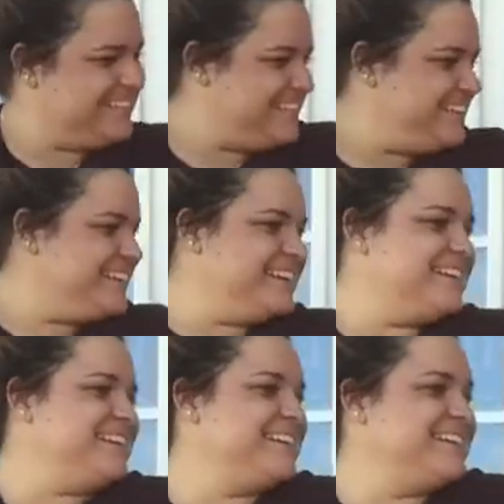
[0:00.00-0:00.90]

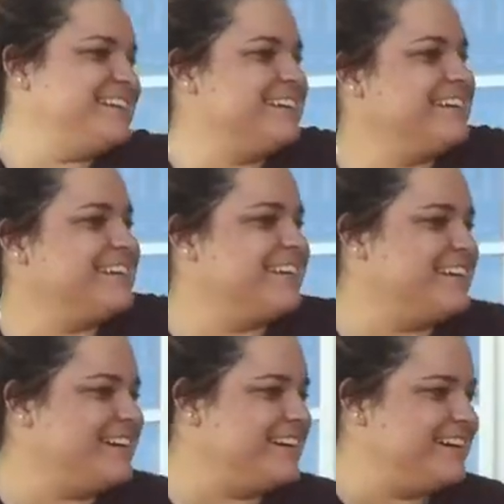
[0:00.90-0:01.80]

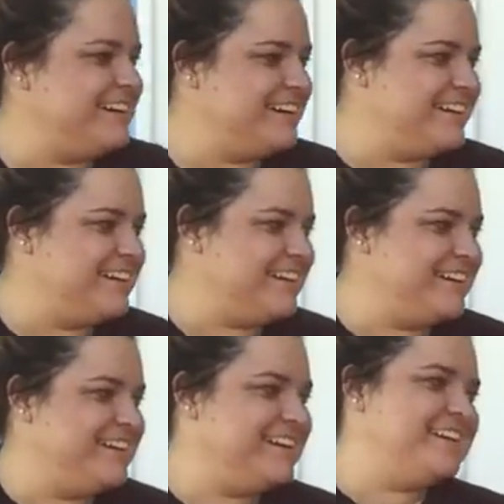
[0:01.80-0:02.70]

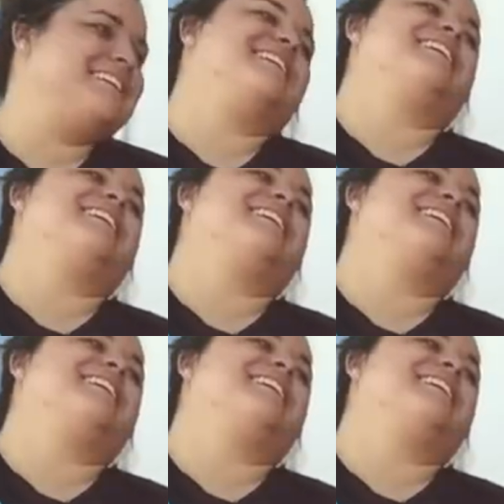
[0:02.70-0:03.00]
[no speech]